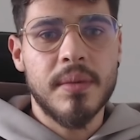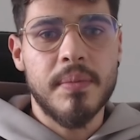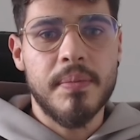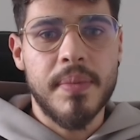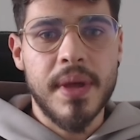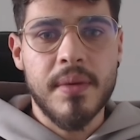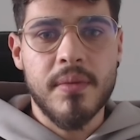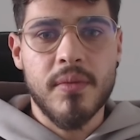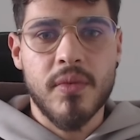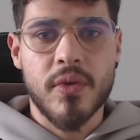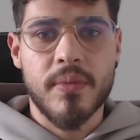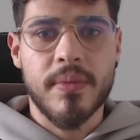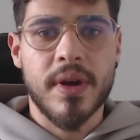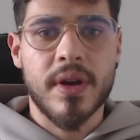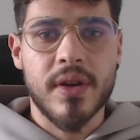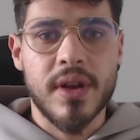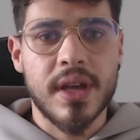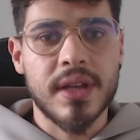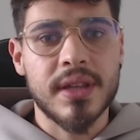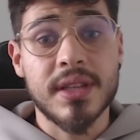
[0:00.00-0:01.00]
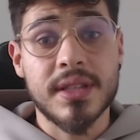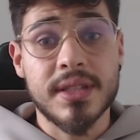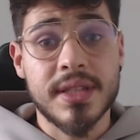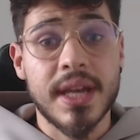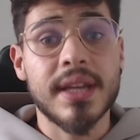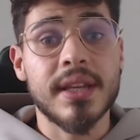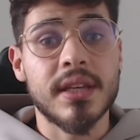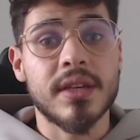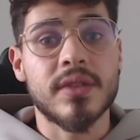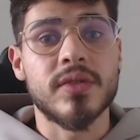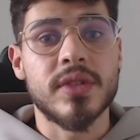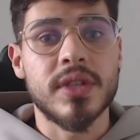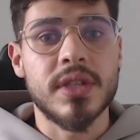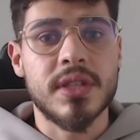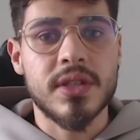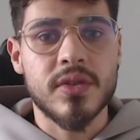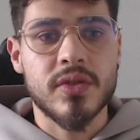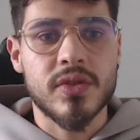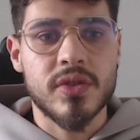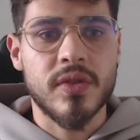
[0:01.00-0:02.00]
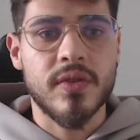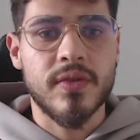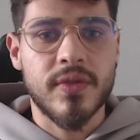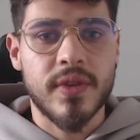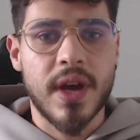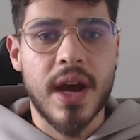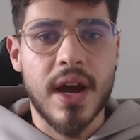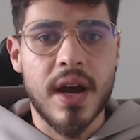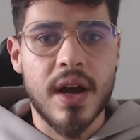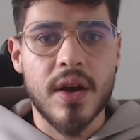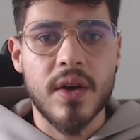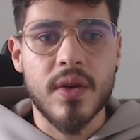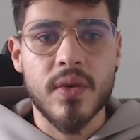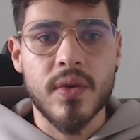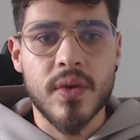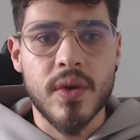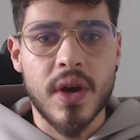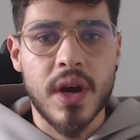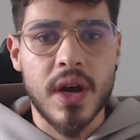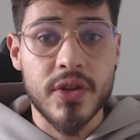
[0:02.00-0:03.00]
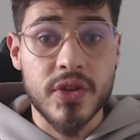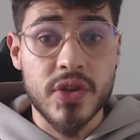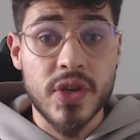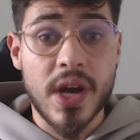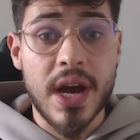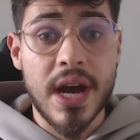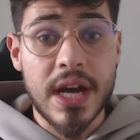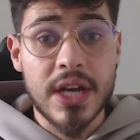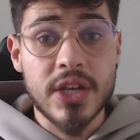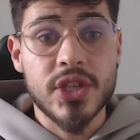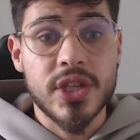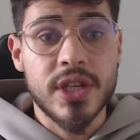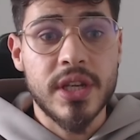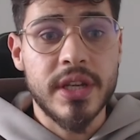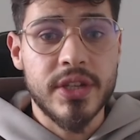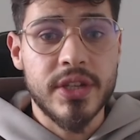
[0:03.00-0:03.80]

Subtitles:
bit more about like the technical details of how are you actually